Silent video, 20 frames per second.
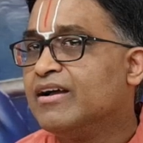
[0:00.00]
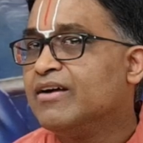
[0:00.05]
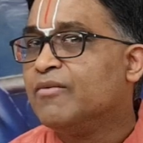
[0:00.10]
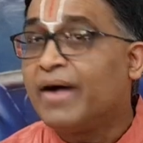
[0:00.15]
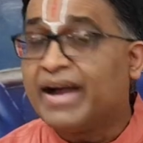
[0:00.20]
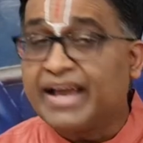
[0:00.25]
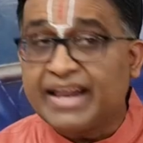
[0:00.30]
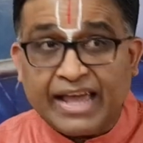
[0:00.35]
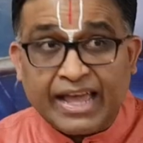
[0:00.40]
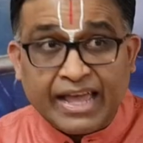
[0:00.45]

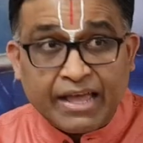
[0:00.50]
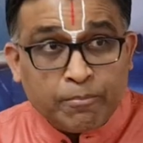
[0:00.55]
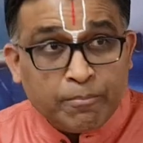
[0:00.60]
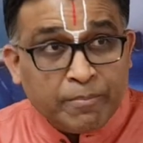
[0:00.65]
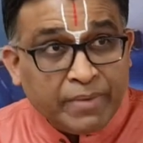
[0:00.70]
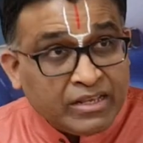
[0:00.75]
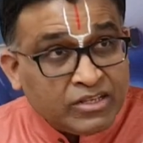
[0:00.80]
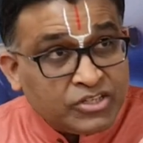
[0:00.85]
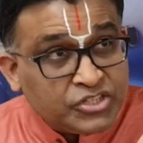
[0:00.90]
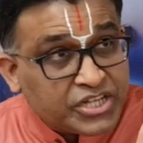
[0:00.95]
while I have
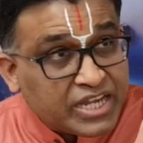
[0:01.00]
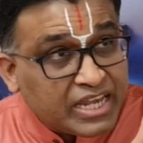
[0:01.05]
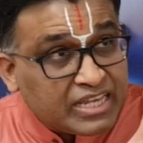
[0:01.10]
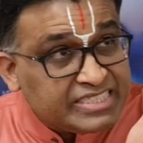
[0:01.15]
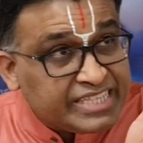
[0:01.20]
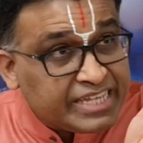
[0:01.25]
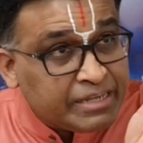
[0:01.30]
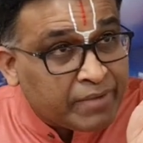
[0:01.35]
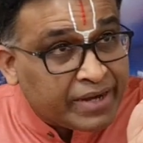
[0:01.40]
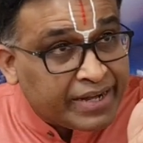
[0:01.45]
been
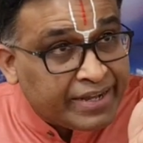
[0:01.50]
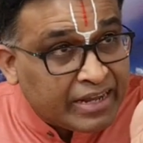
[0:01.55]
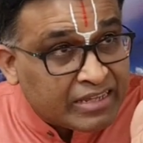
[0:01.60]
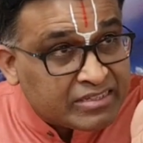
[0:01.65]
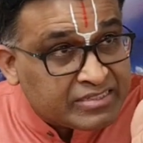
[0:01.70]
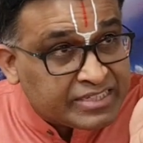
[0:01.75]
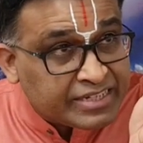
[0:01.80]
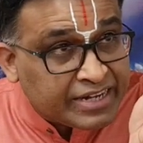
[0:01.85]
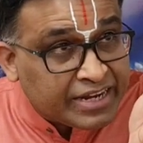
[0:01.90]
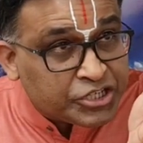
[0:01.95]
chasing my
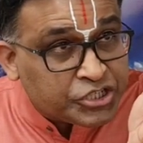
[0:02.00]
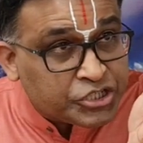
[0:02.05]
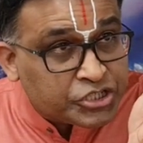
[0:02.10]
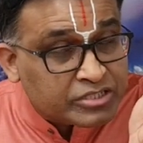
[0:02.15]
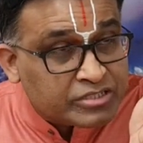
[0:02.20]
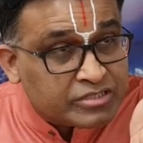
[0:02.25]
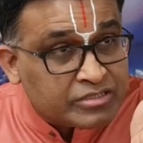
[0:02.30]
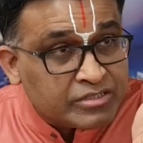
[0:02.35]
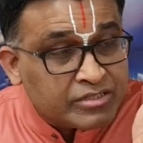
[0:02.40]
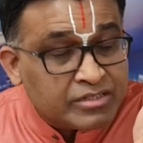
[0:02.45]

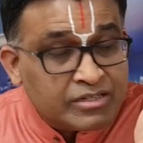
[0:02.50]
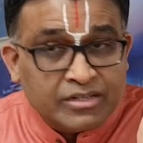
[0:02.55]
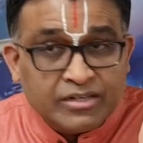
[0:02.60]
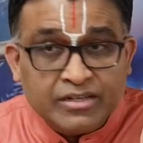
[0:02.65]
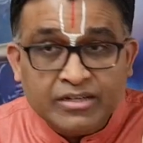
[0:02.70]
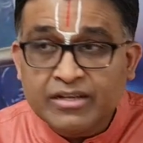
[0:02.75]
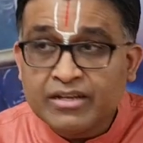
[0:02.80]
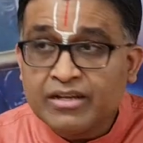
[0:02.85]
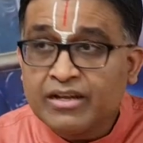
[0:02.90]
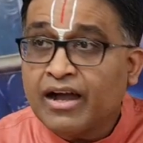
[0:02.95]
destination,
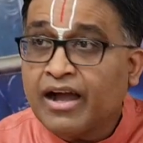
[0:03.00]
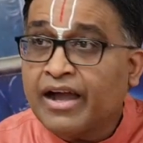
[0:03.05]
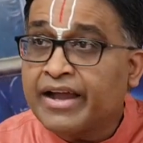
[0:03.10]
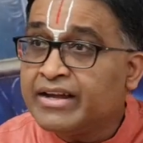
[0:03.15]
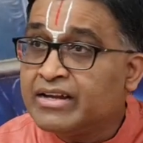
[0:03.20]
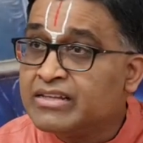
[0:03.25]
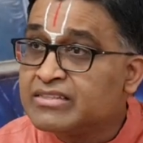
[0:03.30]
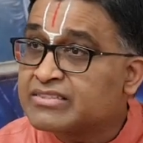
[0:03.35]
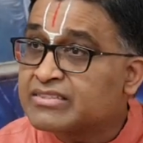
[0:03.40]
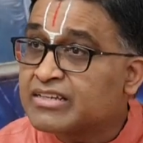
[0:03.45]
I
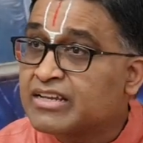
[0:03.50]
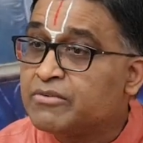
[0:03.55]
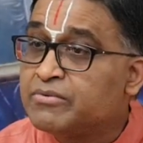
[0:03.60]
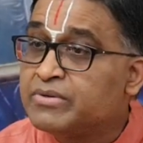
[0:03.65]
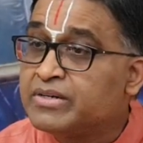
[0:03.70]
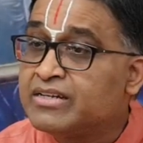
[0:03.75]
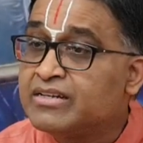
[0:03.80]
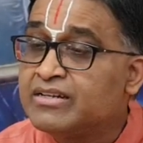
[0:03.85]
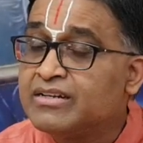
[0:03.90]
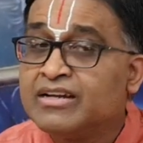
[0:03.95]

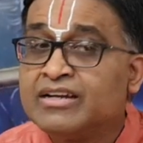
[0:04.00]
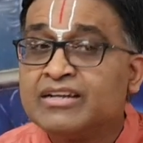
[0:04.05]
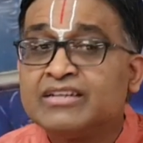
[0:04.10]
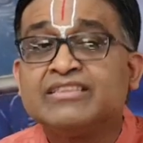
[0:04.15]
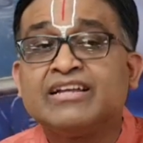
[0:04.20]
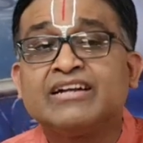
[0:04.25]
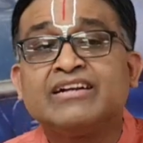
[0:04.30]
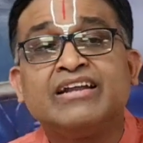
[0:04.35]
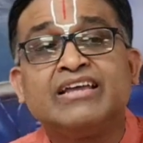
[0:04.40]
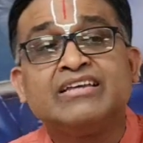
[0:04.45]
discover
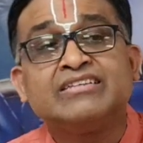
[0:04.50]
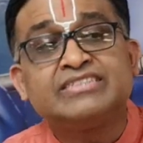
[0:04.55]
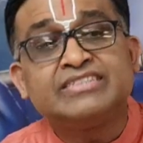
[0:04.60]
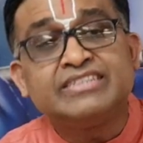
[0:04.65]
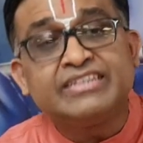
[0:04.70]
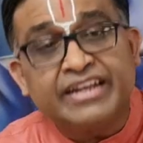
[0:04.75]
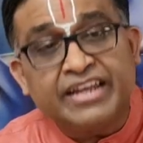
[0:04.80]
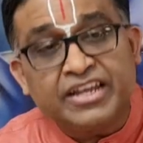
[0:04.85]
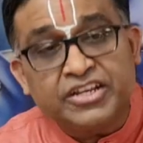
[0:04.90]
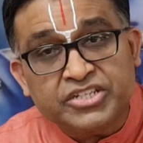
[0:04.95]
that
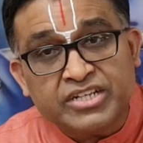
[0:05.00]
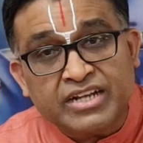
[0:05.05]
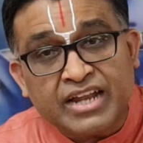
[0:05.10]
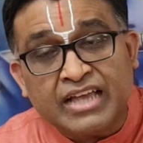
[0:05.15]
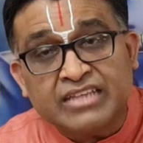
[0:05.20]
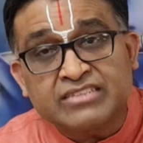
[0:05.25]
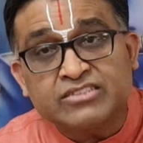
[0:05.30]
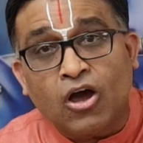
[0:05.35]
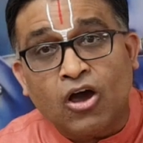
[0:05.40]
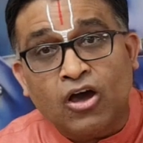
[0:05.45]
destination
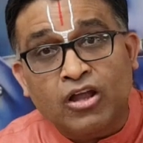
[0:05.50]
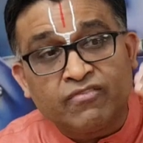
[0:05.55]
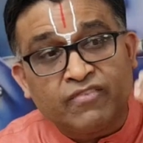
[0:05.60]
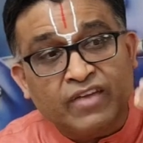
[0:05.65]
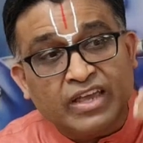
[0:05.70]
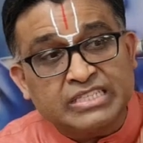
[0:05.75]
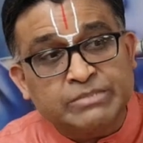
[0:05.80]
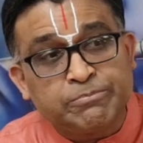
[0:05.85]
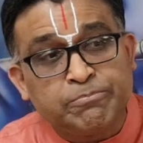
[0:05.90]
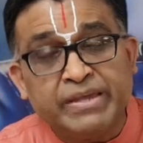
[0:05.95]
has
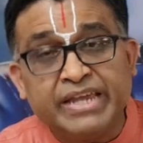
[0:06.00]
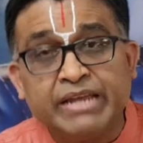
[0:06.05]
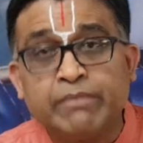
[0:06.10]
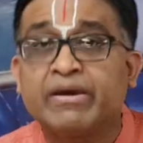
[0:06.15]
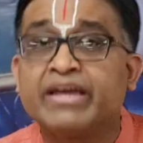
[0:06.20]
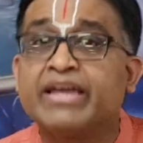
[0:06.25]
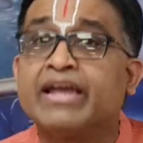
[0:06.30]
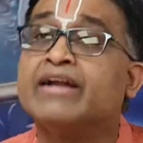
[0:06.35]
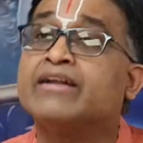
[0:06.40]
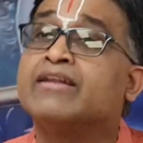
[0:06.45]
always been
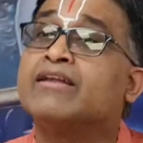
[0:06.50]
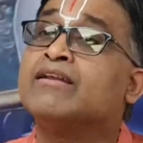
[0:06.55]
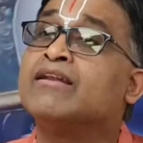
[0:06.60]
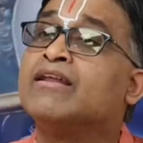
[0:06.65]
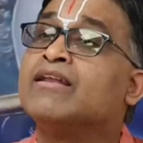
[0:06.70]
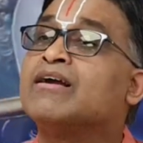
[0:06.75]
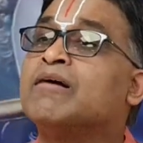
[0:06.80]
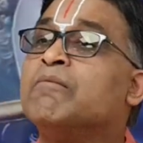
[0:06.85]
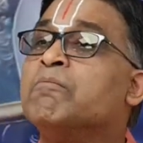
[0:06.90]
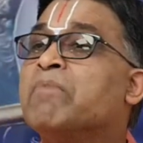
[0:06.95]
my
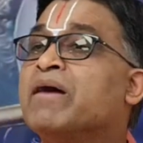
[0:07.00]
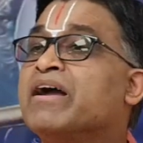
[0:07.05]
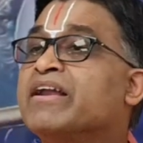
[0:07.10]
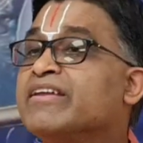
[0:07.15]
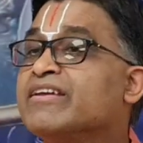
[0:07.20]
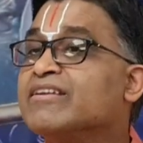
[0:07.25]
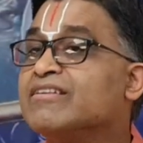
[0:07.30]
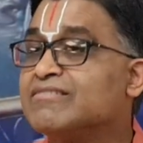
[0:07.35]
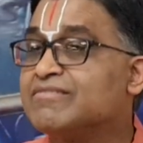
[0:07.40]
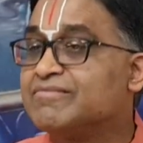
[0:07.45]
eternal
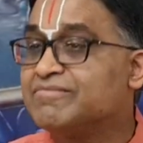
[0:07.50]
companion.